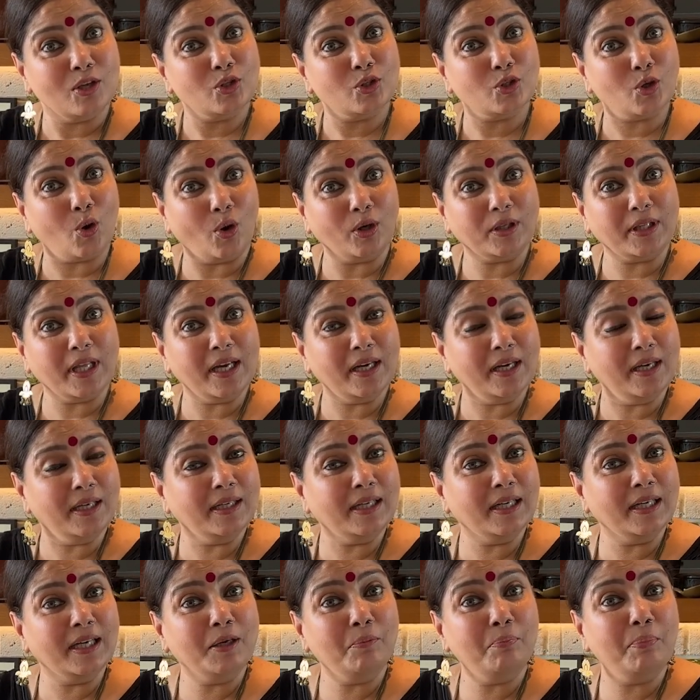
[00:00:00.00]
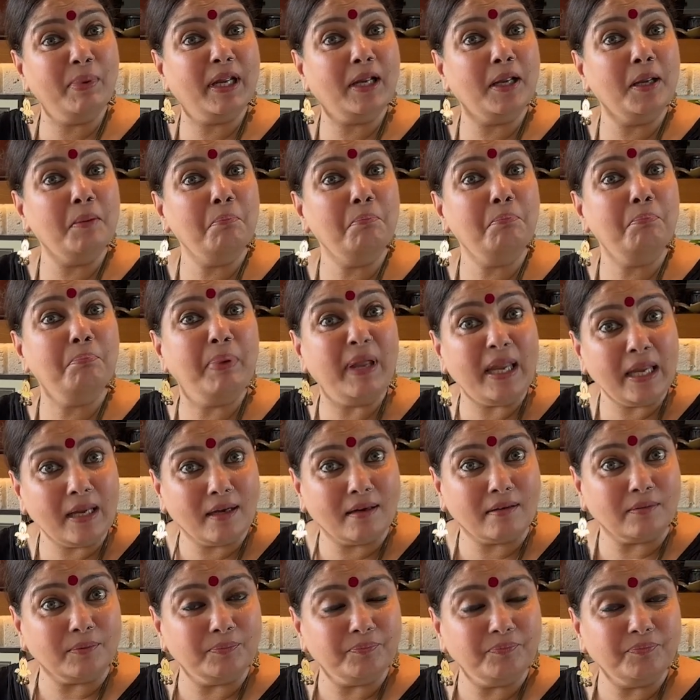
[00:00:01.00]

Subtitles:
sauteed it till it became pink.